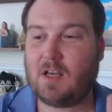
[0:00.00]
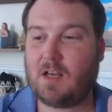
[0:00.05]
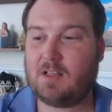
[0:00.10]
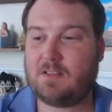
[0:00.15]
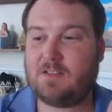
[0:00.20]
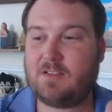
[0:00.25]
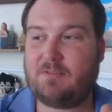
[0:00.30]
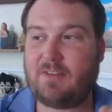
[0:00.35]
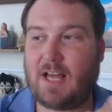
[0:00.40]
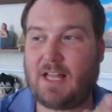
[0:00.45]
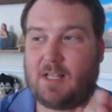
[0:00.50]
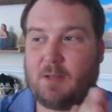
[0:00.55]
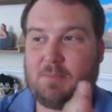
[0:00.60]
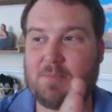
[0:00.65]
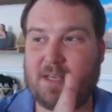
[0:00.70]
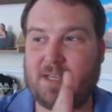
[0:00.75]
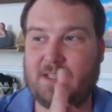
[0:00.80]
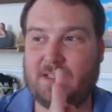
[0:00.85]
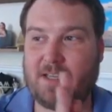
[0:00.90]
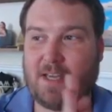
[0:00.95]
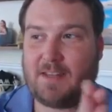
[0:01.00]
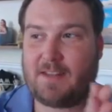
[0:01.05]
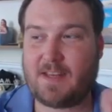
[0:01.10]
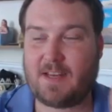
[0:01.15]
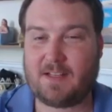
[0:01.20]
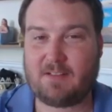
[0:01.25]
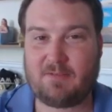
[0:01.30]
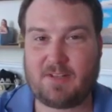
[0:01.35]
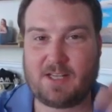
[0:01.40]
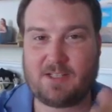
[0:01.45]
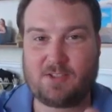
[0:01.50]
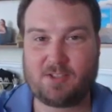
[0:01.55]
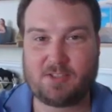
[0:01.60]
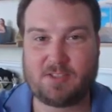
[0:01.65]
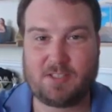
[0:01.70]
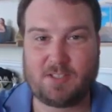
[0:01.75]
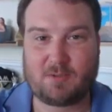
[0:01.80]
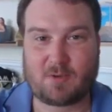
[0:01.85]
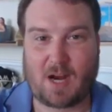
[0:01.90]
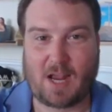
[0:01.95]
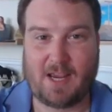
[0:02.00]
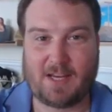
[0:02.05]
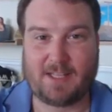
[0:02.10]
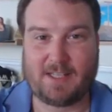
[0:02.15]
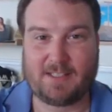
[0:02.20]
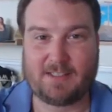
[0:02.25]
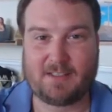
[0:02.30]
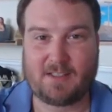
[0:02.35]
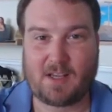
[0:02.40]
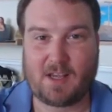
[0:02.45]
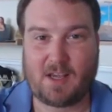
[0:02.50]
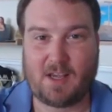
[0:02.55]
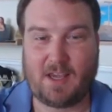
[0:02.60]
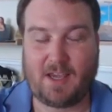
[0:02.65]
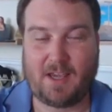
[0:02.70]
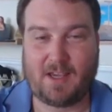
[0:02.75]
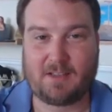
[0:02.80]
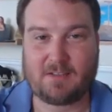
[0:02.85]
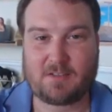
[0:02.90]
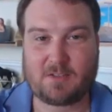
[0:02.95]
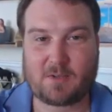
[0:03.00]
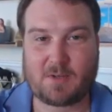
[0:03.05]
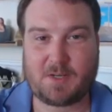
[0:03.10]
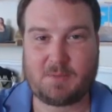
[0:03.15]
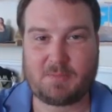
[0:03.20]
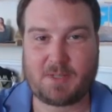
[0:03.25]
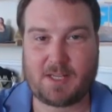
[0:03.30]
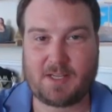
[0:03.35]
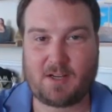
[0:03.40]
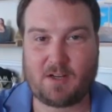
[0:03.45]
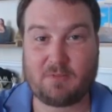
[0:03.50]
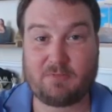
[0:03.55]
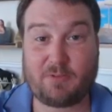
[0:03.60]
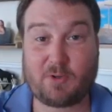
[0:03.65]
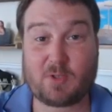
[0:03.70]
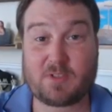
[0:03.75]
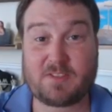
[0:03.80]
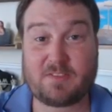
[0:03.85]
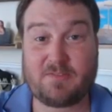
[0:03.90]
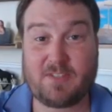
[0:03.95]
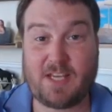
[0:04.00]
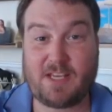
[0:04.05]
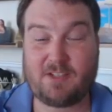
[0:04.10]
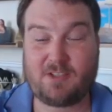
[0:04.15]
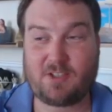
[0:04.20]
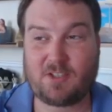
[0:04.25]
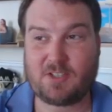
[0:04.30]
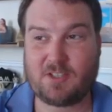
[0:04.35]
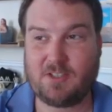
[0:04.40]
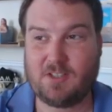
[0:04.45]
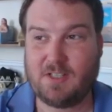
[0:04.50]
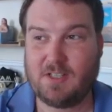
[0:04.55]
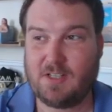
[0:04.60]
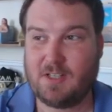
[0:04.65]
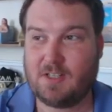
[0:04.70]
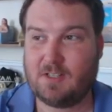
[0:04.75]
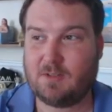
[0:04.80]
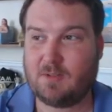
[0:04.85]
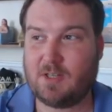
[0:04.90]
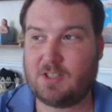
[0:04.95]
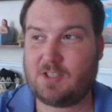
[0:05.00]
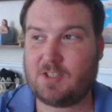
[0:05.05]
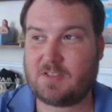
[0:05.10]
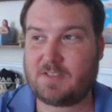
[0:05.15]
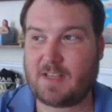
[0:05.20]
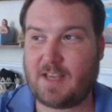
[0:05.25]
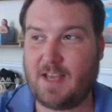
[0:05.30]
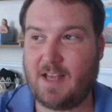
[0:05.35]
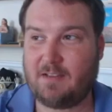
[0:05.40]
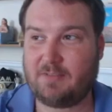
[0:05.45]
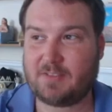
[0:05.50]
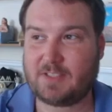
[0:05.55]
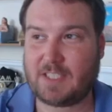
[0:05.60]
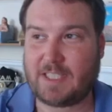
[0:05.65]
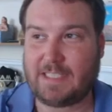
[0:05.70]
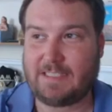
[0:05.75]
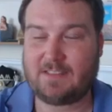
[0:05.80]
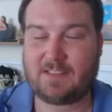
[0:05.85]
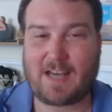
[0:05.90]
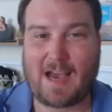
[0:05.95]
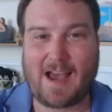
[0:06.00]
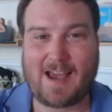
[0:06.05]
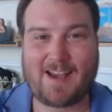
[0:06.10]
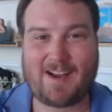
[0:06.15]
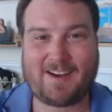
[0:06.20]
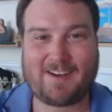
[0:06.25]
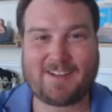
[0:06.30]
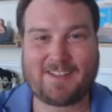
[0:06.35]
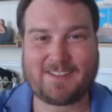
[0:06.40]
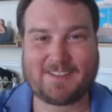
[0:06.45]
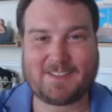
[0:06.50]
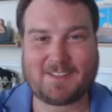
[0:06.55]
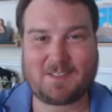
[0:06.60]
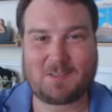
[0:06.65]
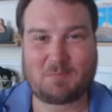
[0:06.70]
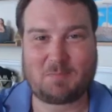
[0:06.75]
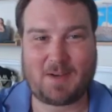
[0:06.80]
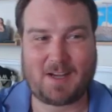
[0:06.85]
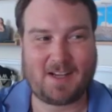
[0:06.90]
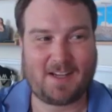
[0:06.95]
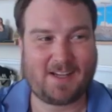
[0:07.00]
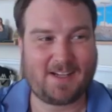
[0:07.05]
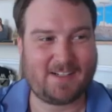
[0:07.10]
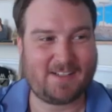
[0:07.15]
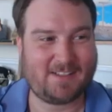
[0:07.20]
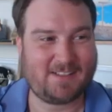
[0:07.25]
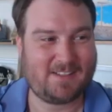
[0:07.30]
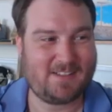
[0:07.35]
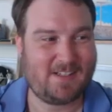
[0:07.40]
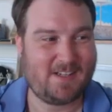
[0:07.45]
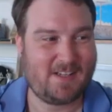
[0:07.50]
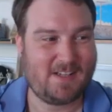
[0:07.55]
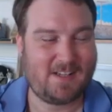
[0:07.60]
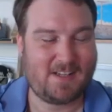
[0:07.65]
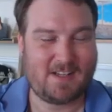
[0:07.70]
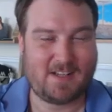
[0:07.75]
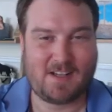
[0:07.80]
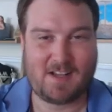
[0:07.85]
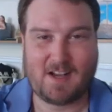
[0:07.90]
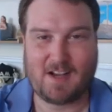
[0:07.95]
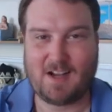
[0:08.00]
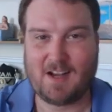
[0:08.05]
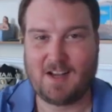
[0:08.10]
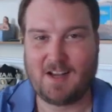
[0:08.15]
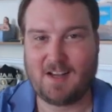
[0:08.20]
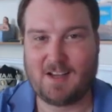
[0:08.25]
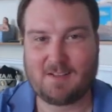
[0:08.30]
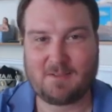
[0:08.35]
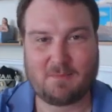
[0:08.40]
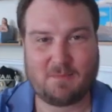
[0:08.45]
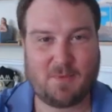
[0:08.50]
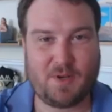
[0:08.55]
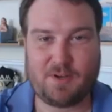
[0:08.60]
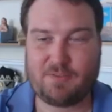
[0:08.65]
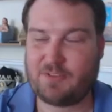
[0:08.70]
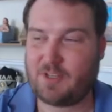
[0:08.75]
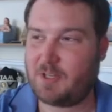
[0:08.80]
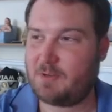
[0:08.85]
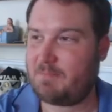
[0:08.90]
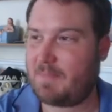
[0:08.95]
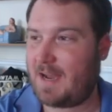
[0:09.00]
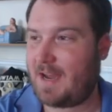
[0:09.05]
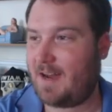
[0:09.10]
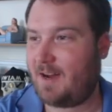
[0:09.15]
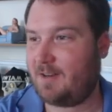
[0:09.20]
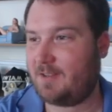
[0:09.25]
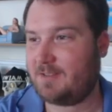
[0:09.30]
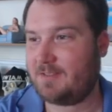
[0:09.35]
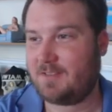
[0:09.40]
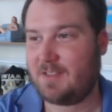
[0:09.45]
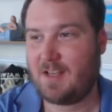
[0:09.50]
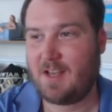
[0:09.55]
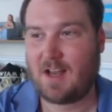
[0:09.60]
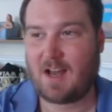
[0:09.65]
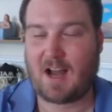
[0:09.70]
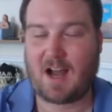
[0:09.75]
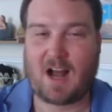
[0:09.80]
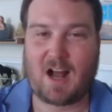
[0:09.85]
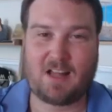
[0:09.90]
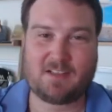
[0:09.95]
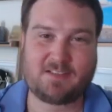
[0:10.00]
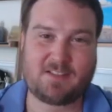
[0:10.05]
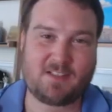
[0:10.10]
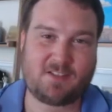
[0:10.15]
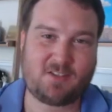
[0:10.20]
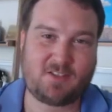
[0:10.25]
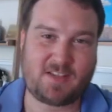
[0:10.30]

developing and then eventually writing a screenplay called Force of Nature, which is a heavily Die Hard inspired movie about a hostage